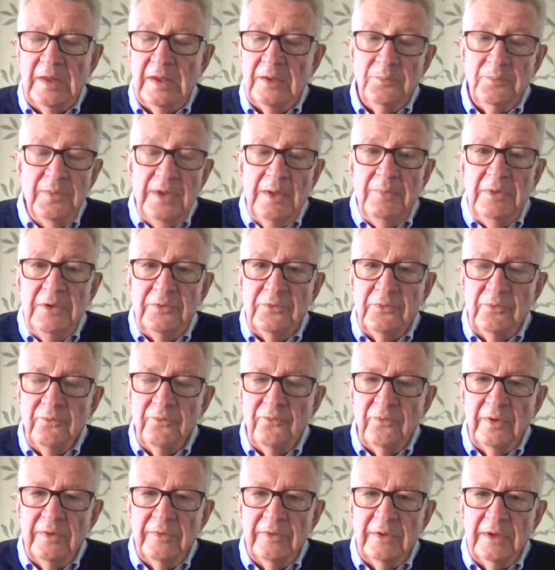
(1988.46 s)
That may be true
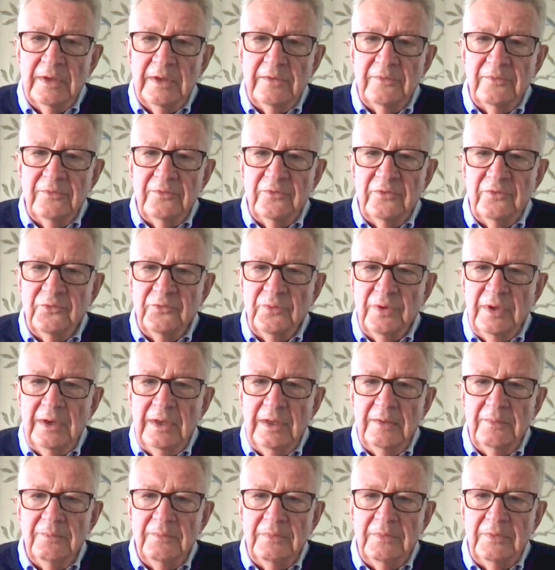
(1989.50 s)
for other countries as well.
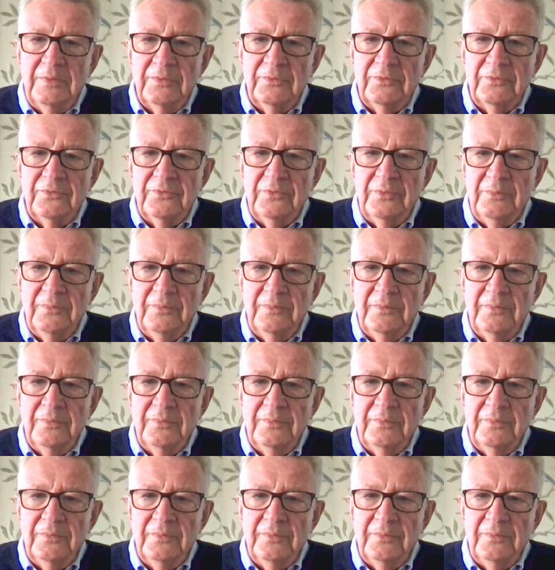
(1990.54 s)
I'm not.